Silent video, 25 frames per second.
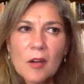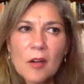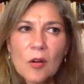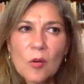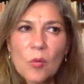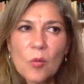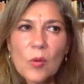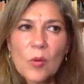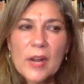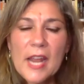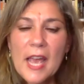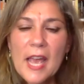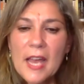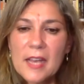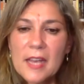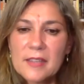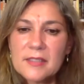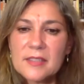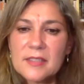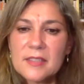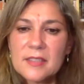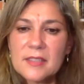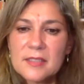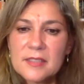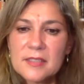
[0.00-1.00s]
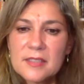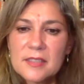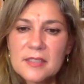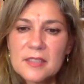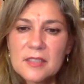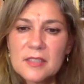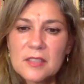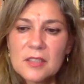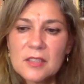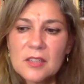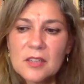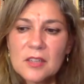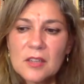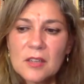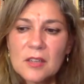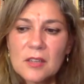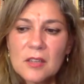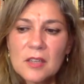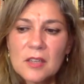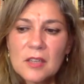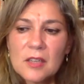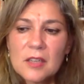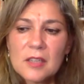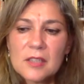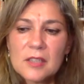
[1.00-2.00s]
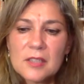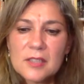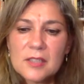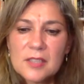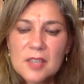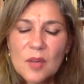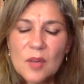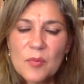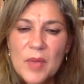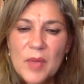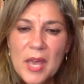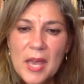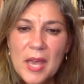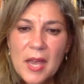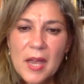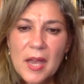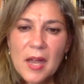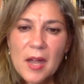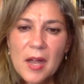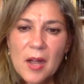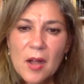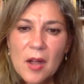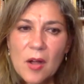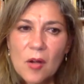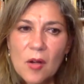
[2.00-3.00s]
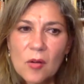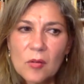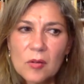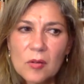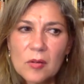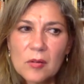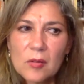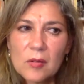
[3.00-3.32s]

one has to still somehow